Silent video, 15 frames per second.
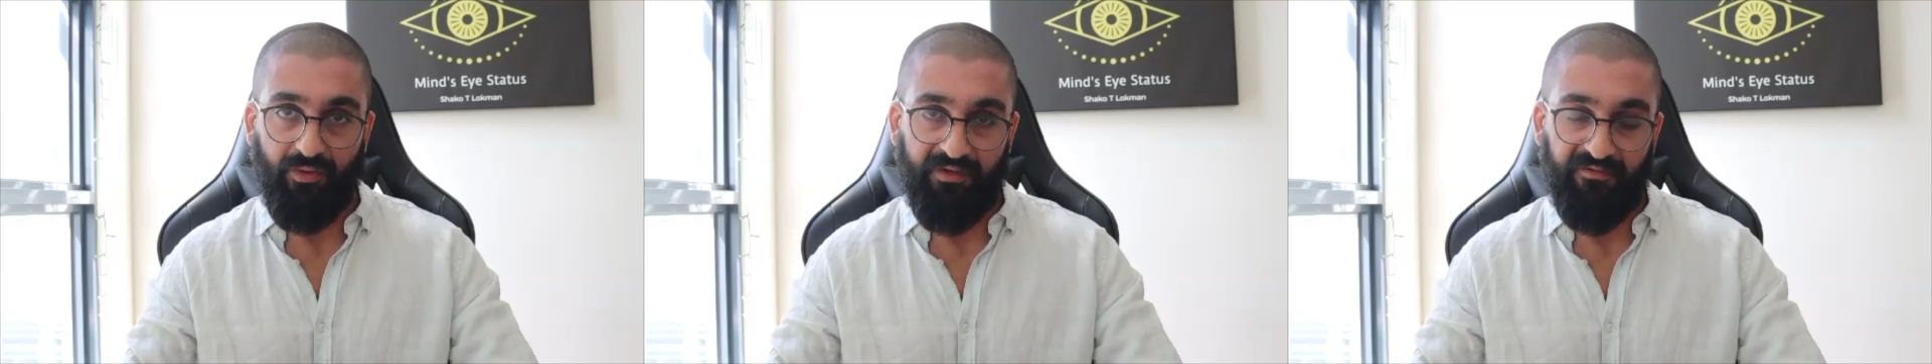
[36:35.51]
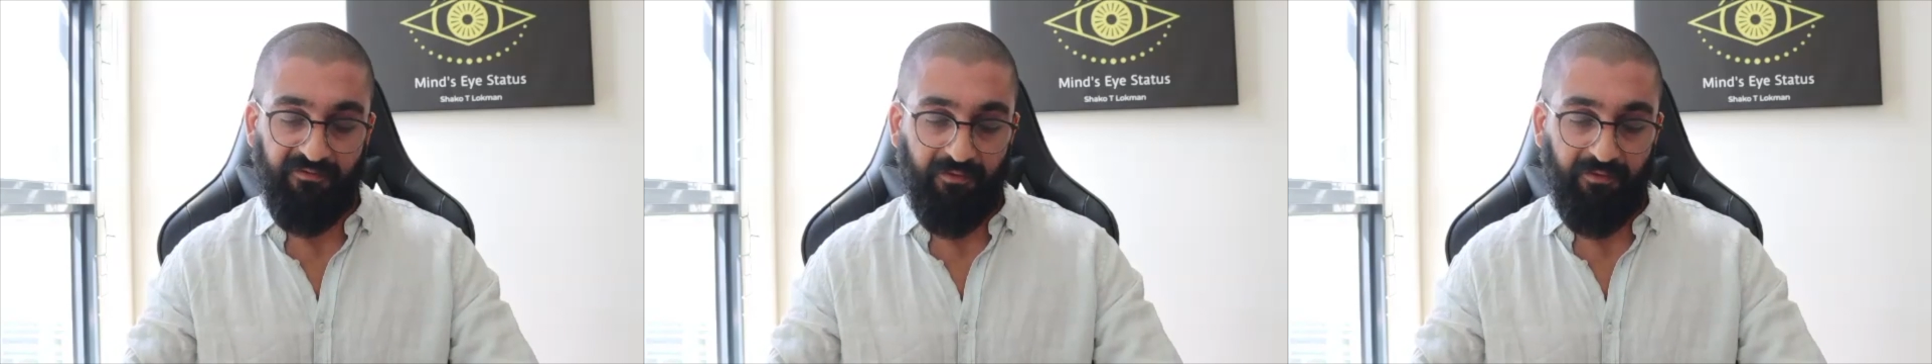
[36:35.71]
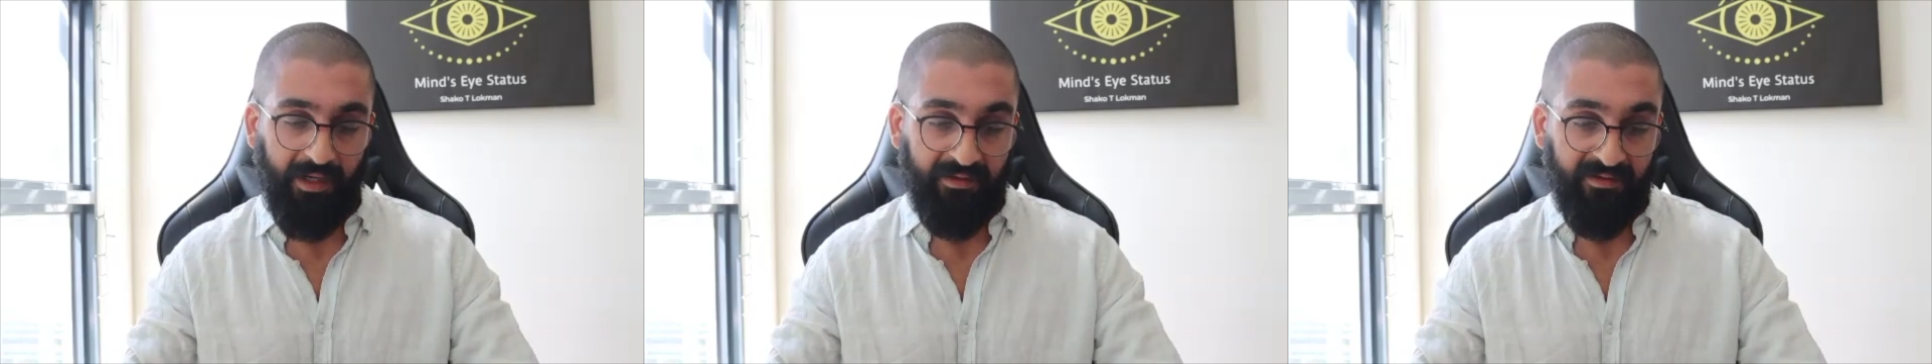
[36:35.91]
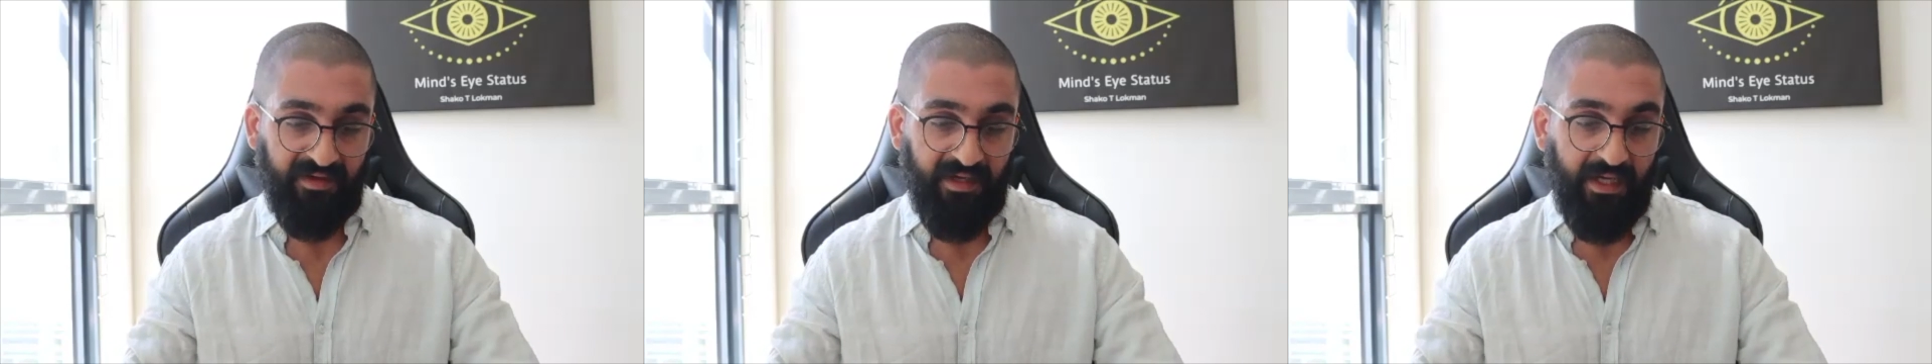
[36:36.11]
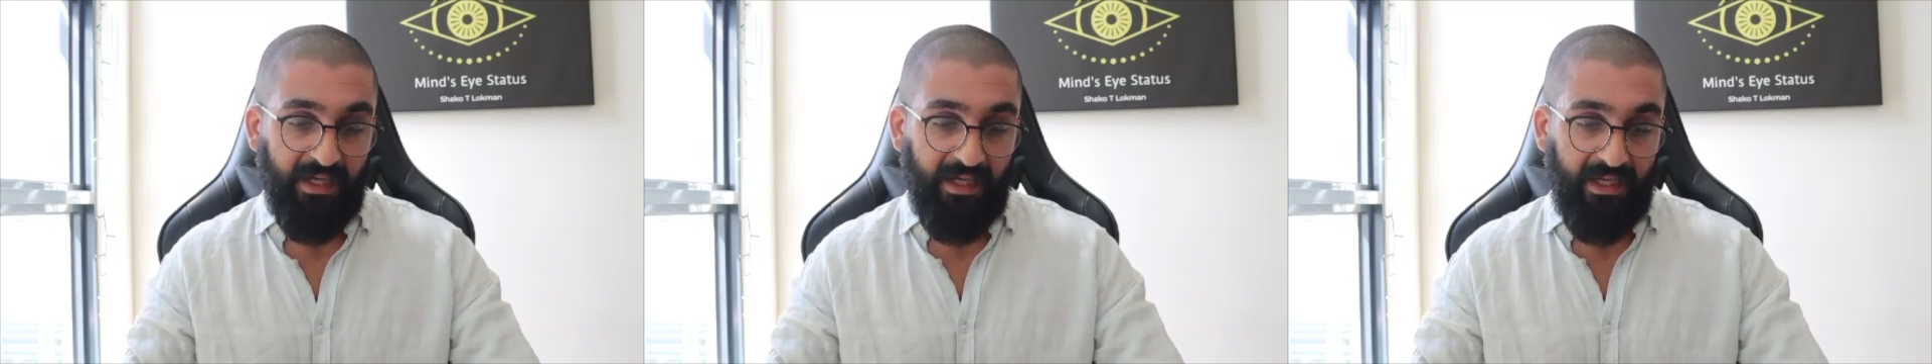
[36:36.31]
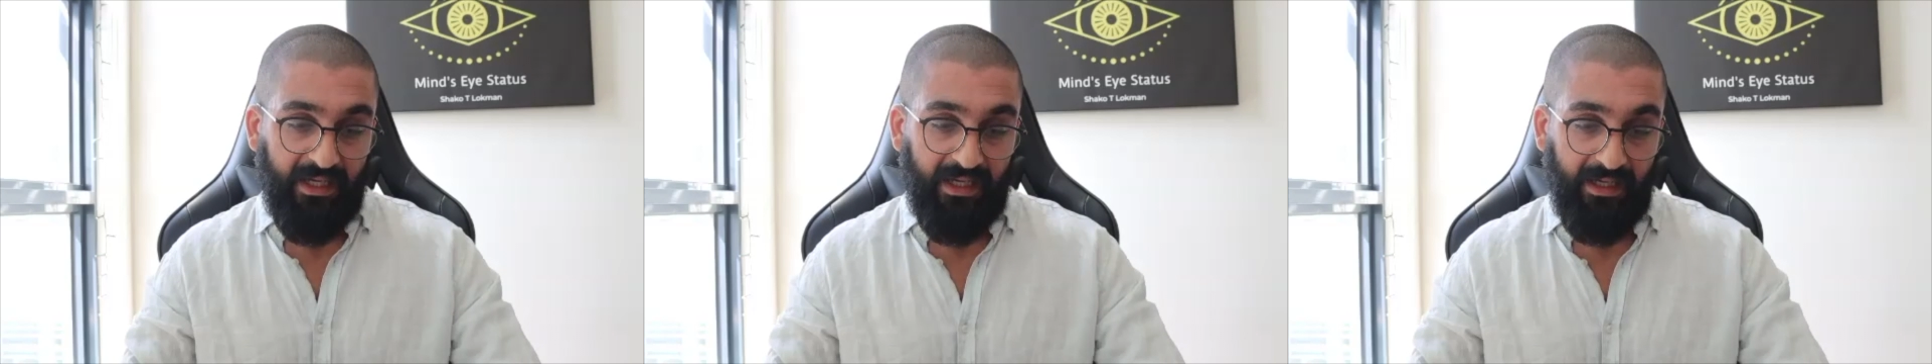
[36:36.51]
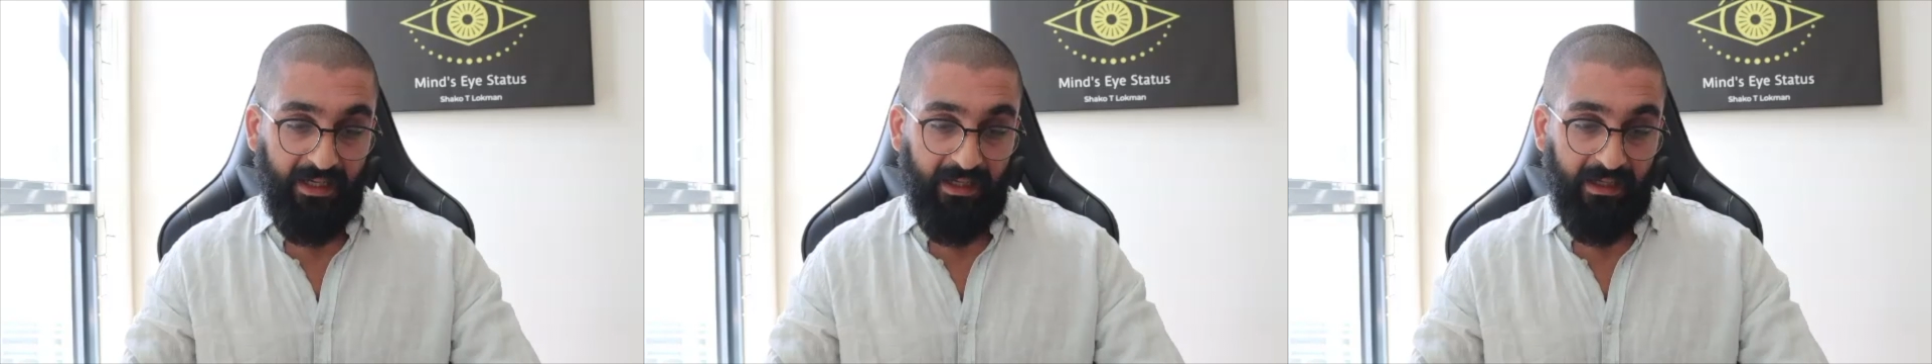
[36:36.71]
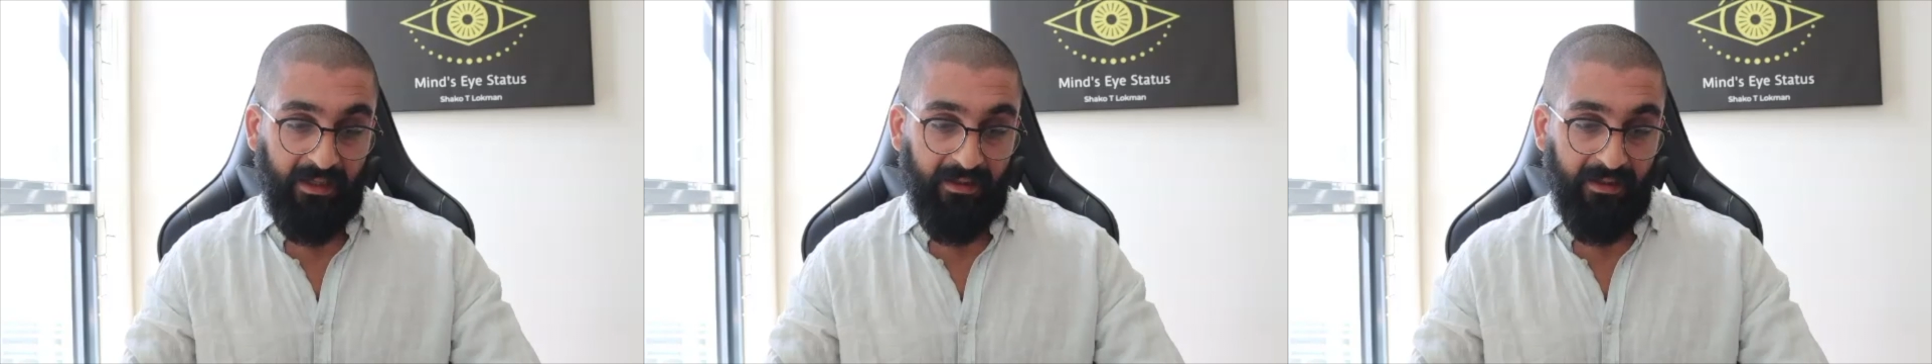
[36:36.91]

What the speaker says: friend.